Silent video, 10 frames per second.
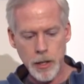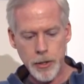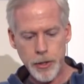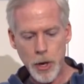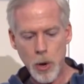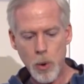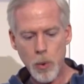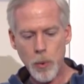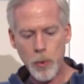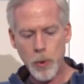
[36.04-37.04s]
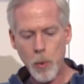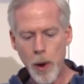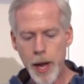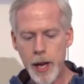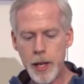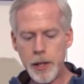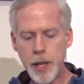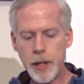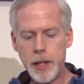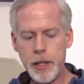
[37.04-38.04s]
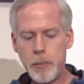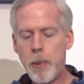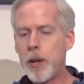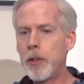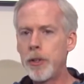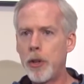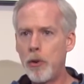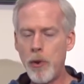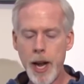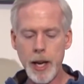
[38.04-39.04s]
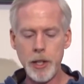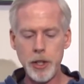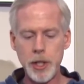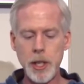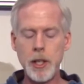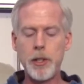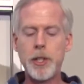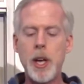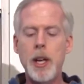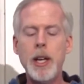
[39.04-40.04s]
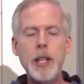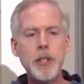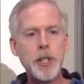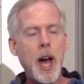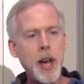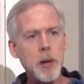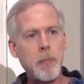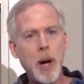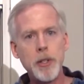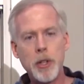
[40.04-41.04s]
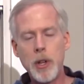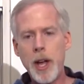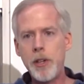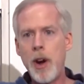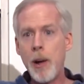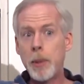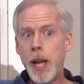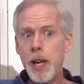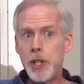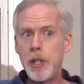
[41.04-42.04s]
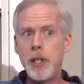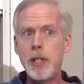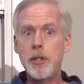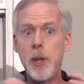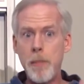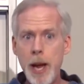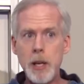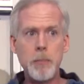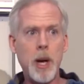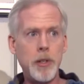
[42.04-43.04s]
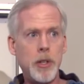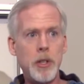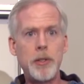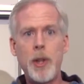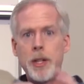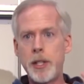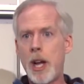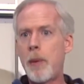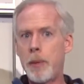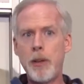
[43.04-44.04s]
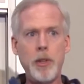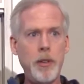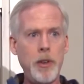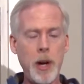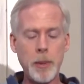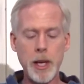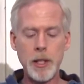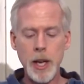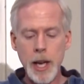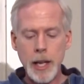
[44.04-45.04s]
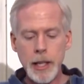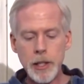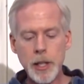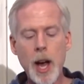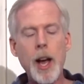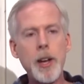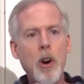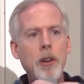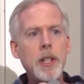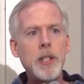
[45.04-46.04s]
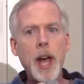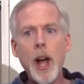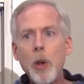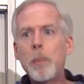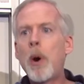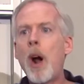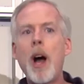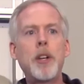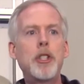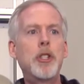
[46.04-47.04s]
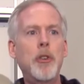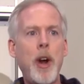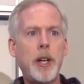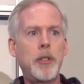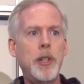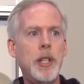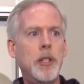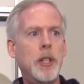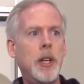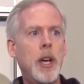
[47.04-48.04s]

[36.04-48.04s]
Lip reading: So the way that these bundles are arranged is inside a bundle, and your application is the main bundle, so that's the top level of your application. Inside are these lproj directories.